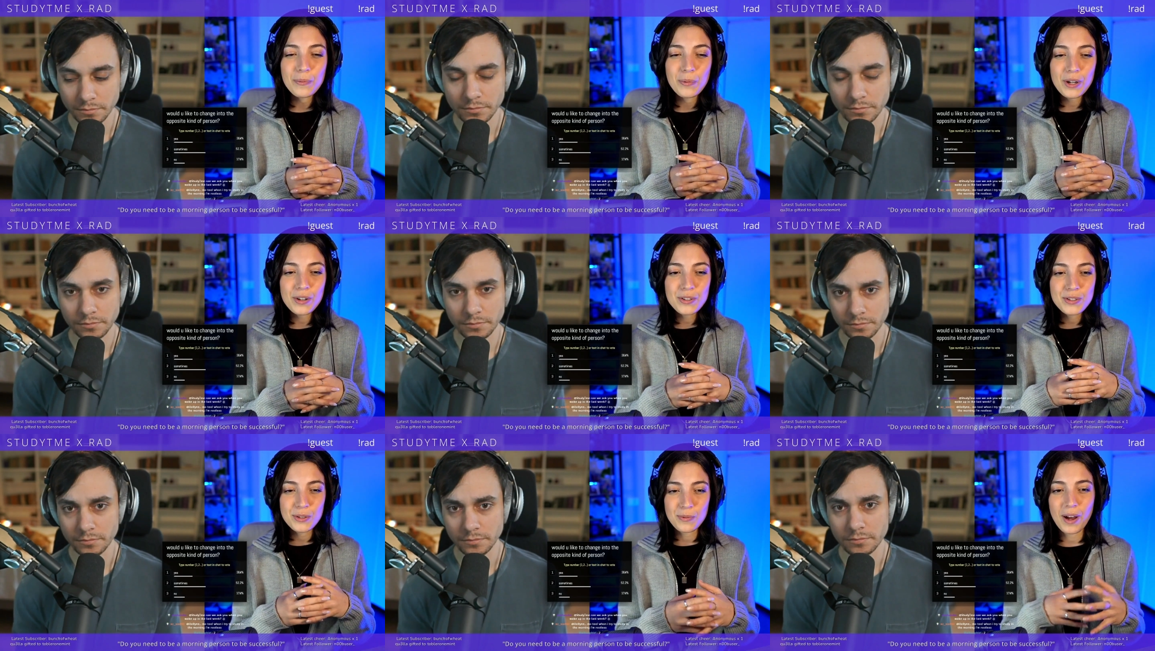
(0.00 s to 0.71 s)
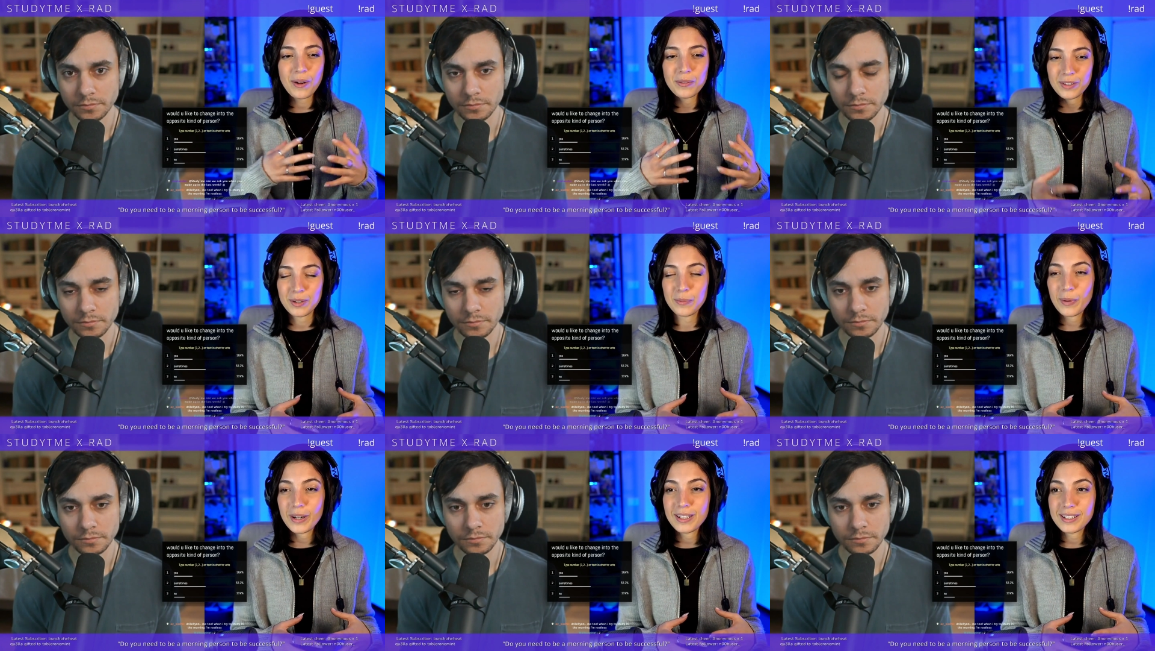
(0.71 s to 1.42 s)
Speaker 1: We're surrounded
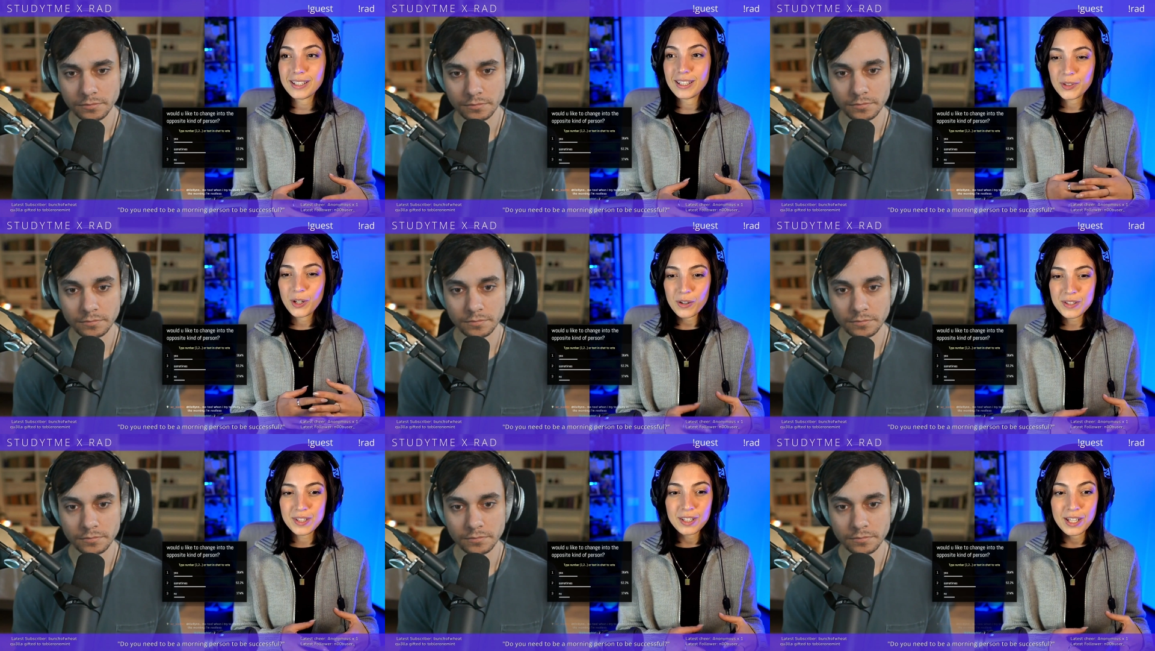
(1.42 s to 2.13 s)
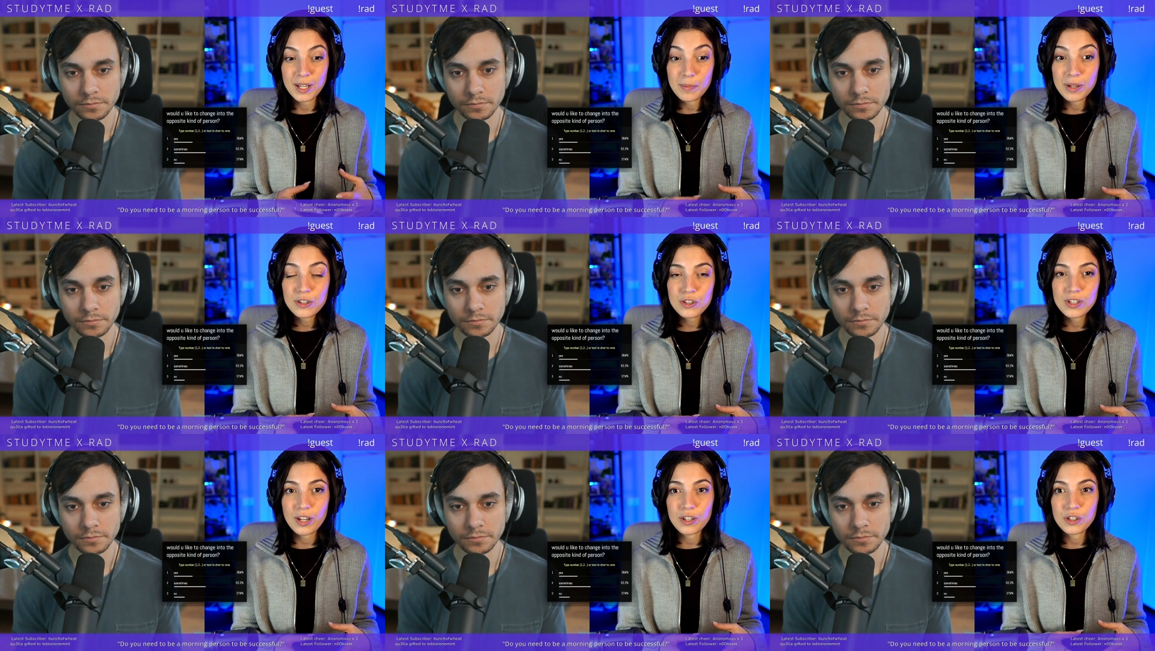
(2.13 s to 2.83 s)
by the constant image
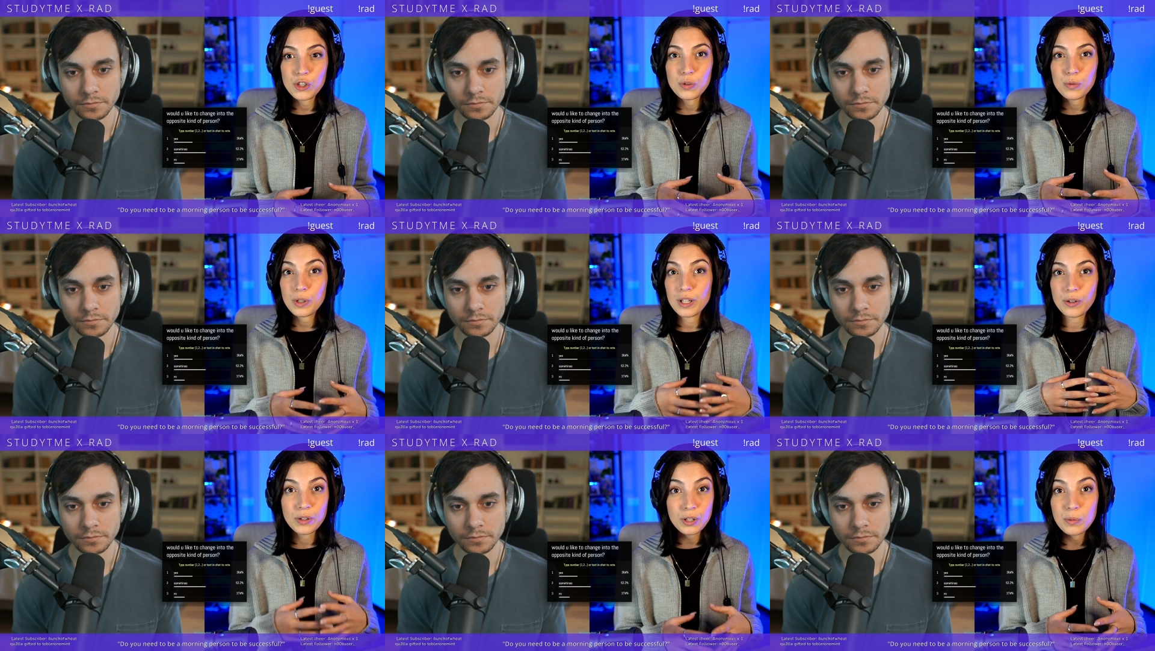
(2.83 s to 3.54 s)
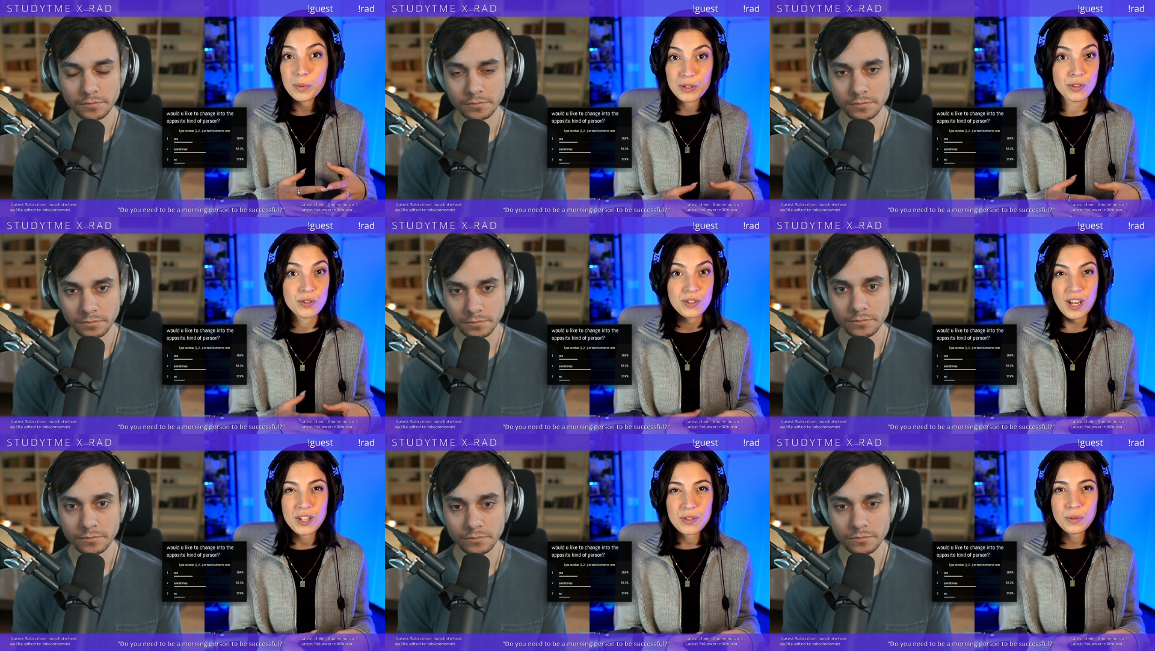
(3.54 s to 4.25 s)
that you in order to be
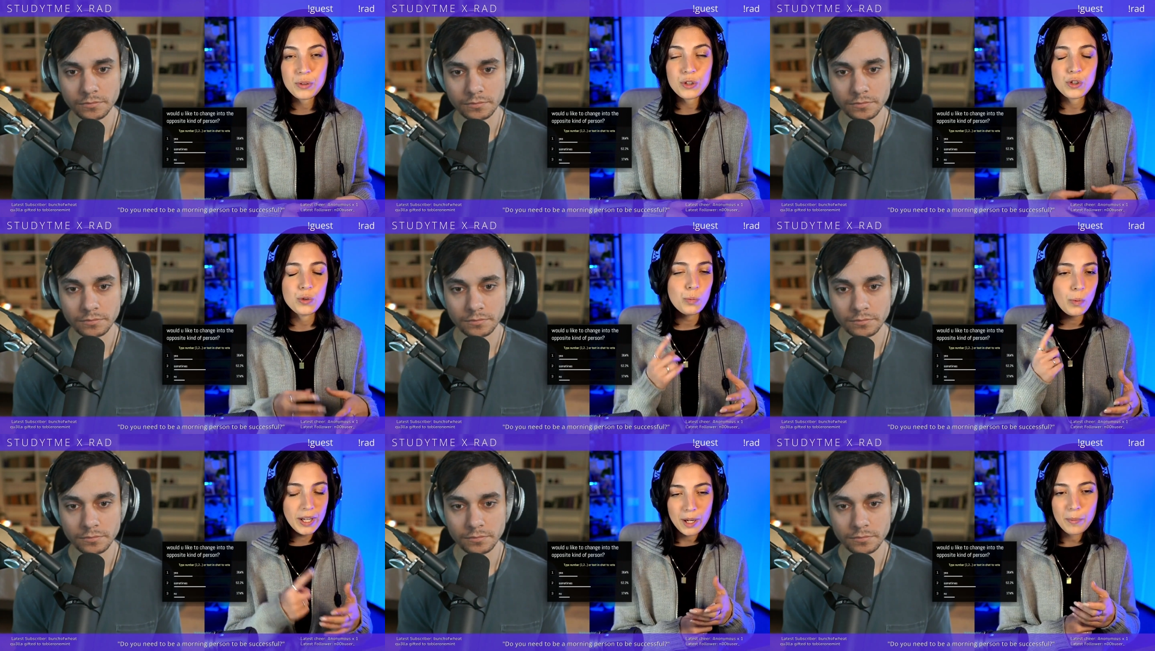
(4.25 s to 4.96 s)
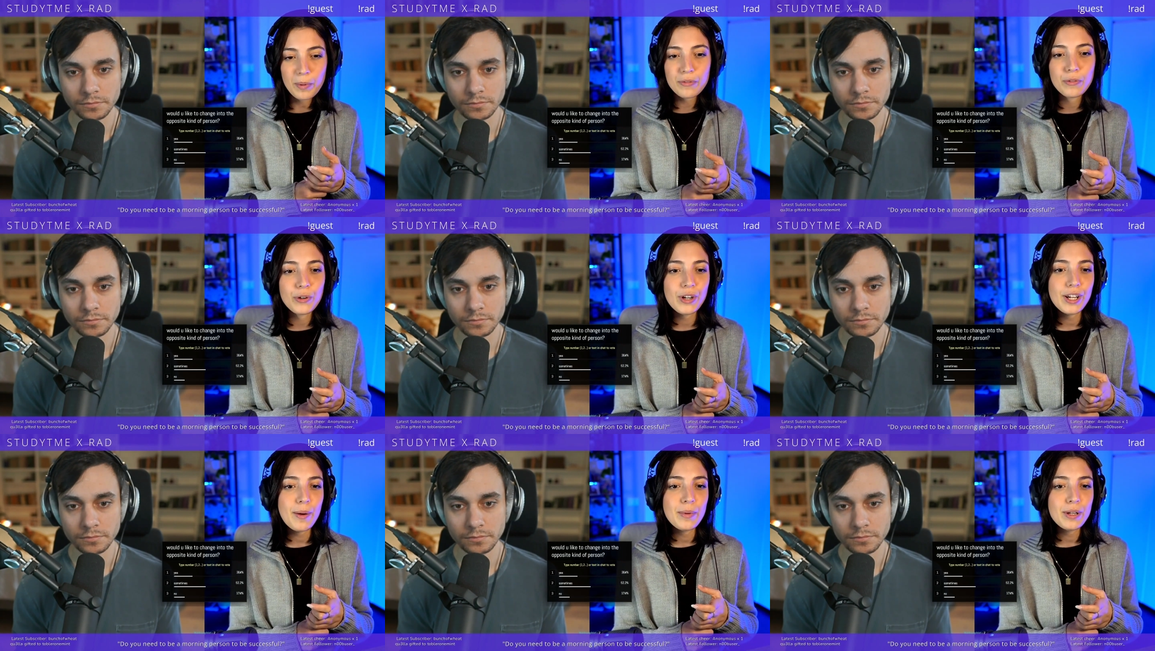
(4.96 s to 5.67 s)
successful, you should wake up at 4
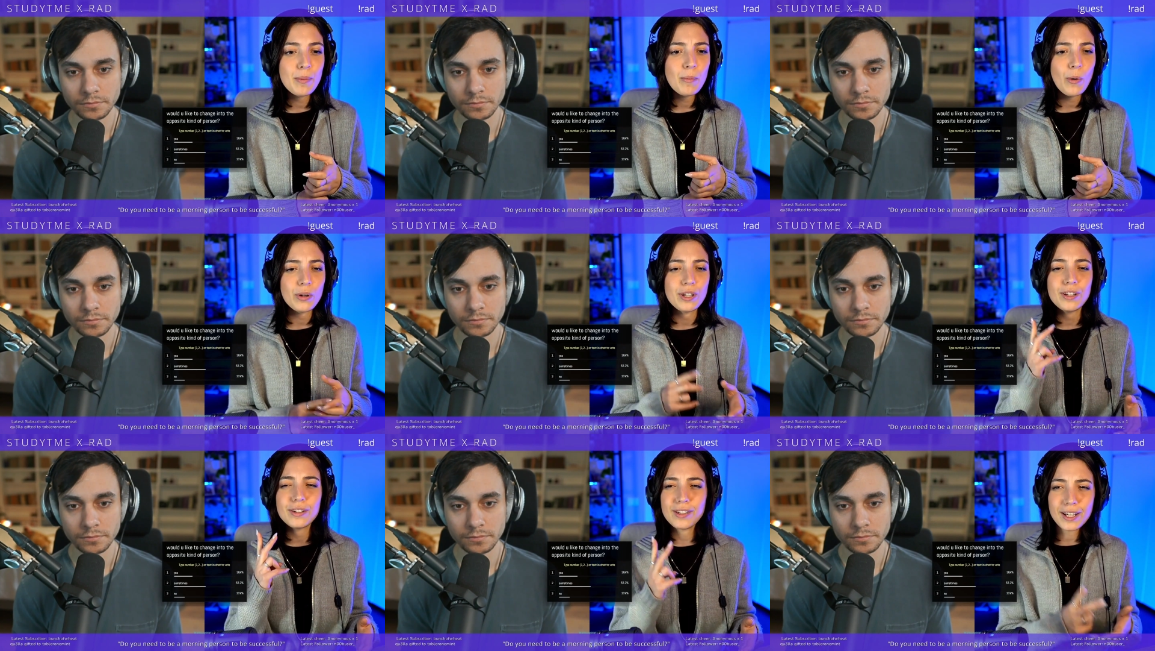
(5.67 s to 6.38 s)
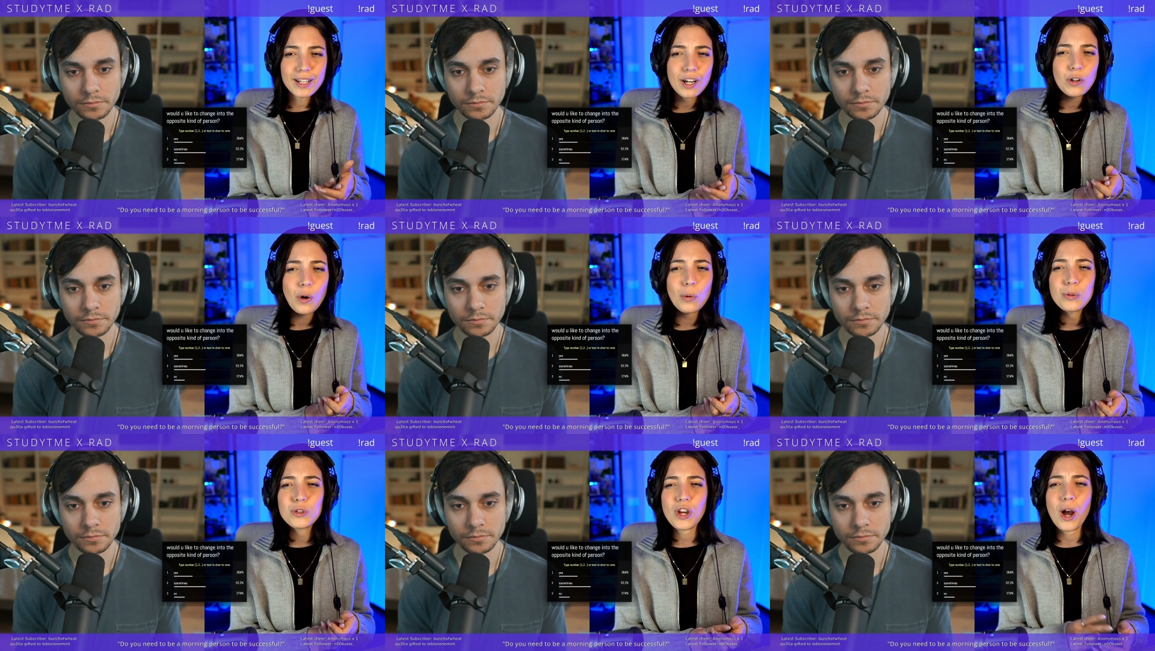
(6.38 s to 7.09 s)
a.m. in the morning, take a
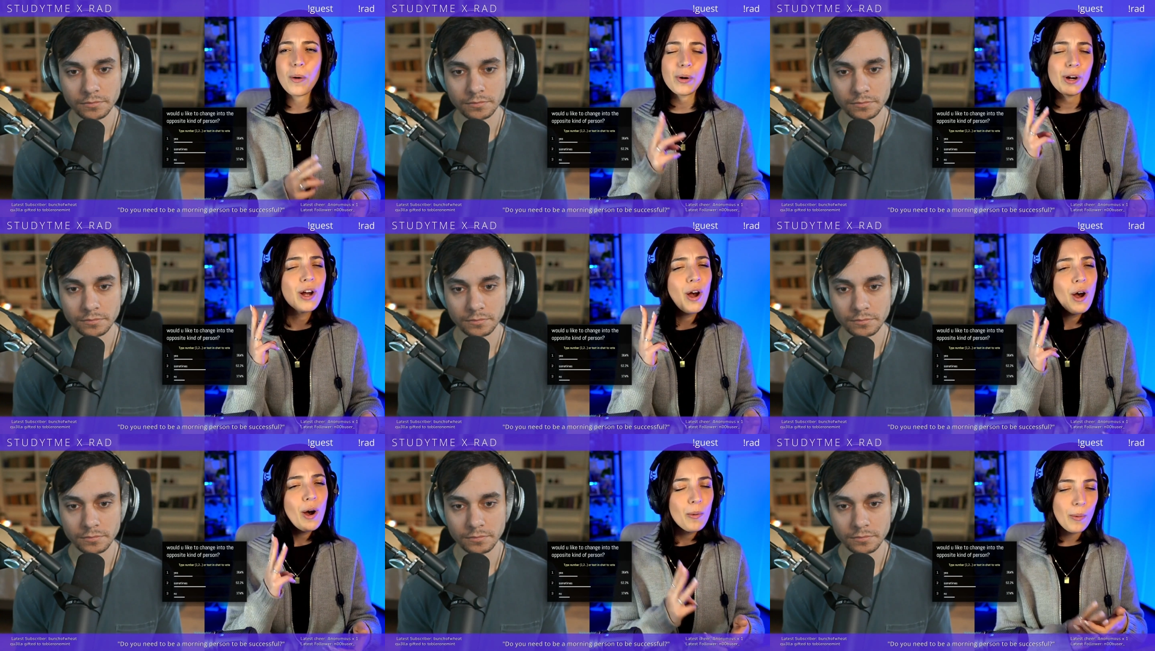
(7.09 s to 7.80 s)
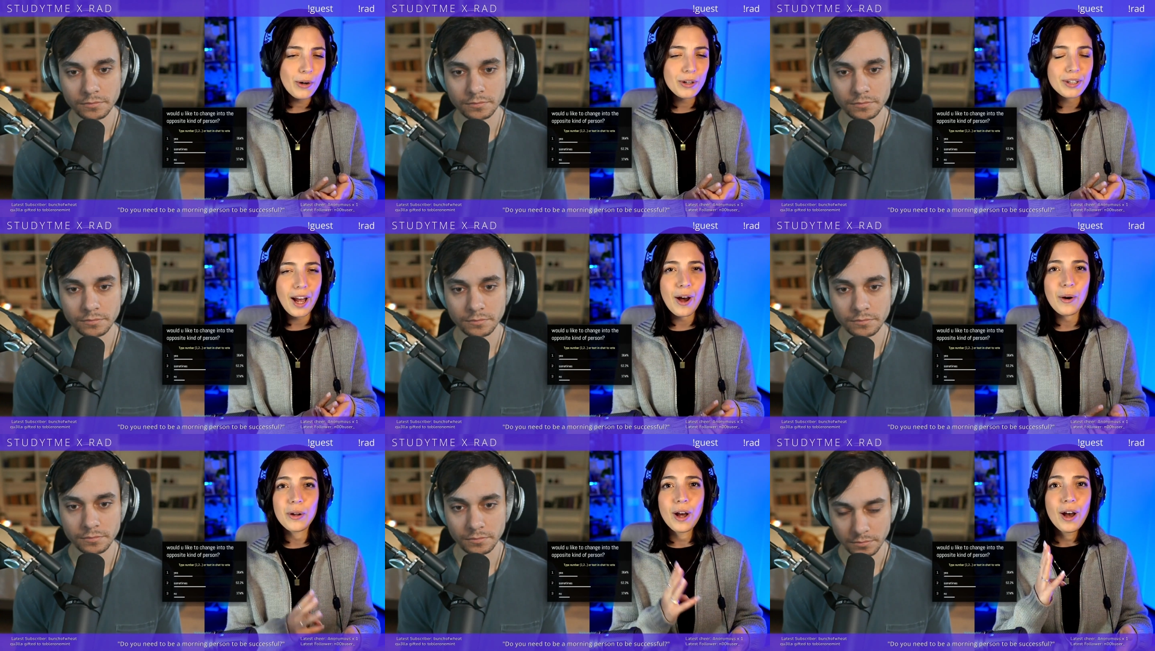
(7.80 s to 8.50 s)
cold shower, work out